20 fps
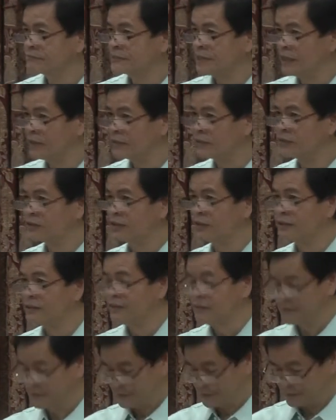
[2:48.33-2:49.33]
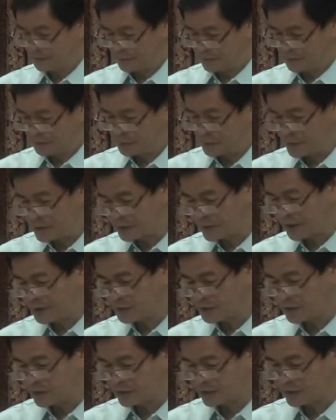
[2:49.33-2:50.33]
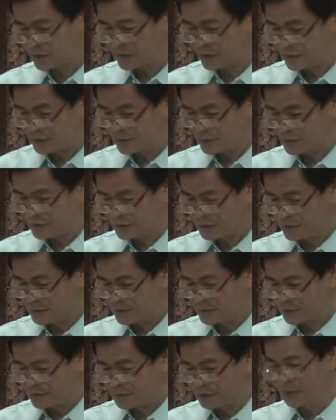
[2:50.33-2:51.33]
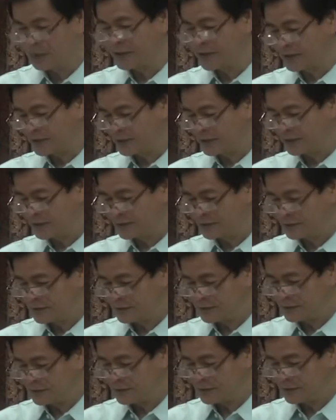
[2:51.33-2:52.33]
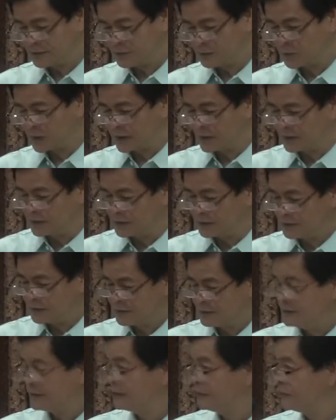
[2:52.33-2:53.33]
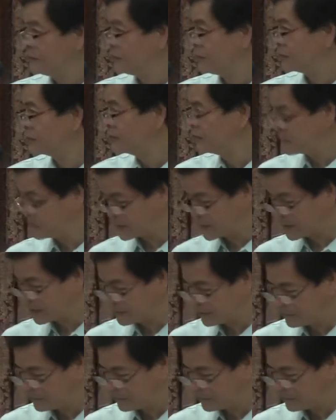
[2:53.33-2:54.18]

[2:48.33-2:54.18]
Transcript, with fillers: I'd say, pretentious, phony, really, not different